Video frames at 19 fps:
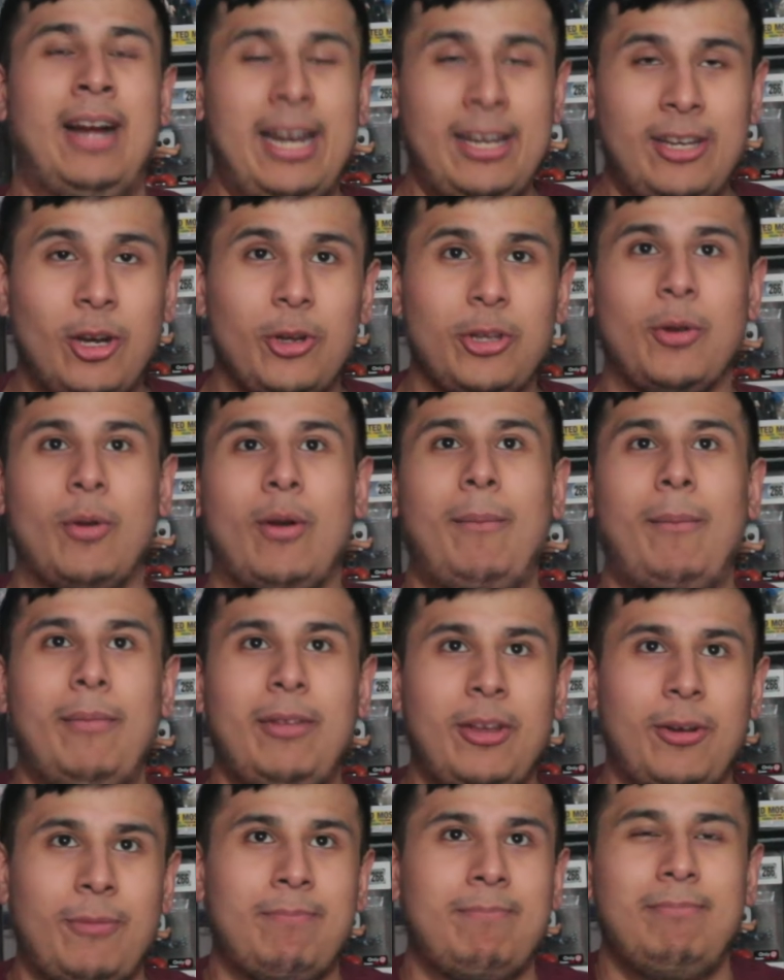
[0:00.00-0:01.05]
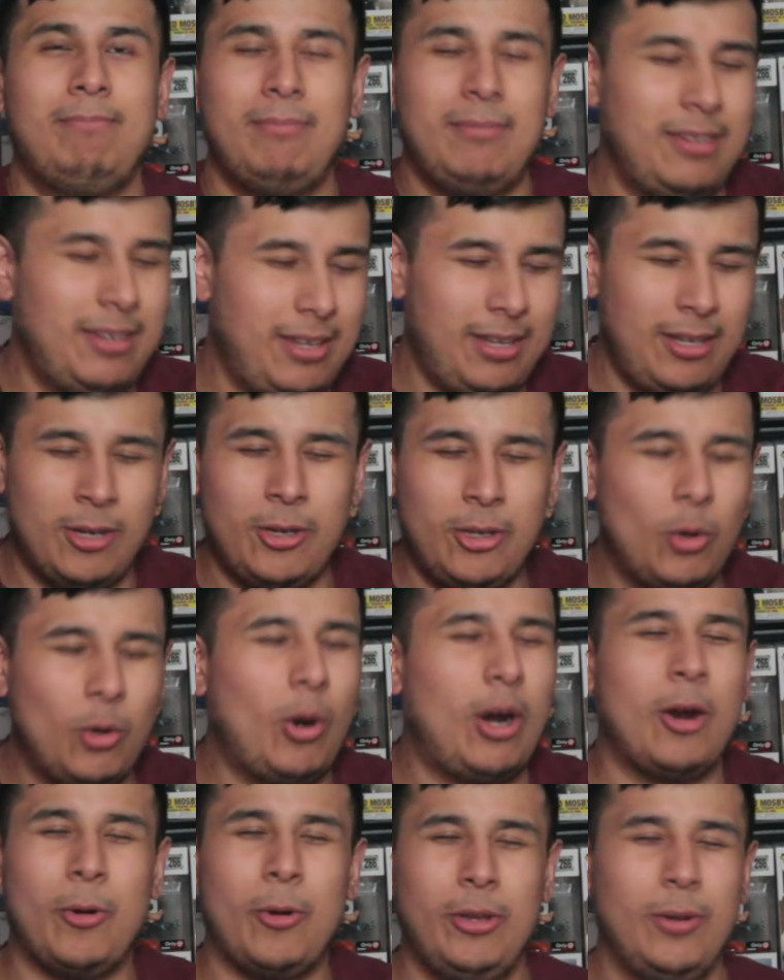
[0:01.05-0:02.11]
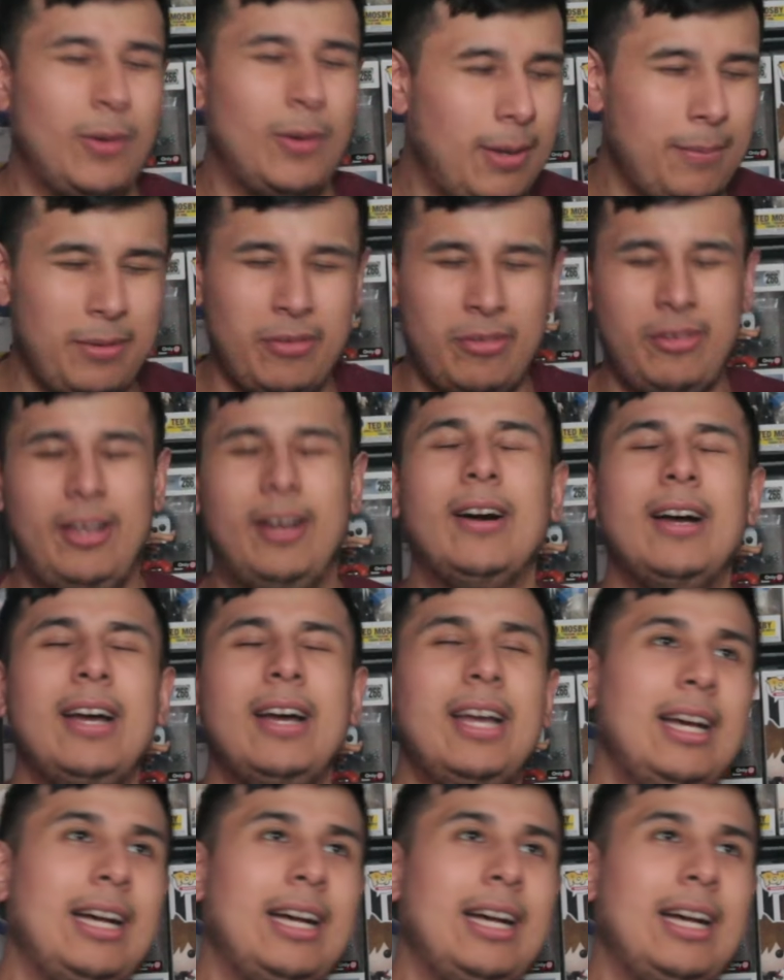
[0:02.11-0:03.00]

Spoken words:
I know you are who you are, but still.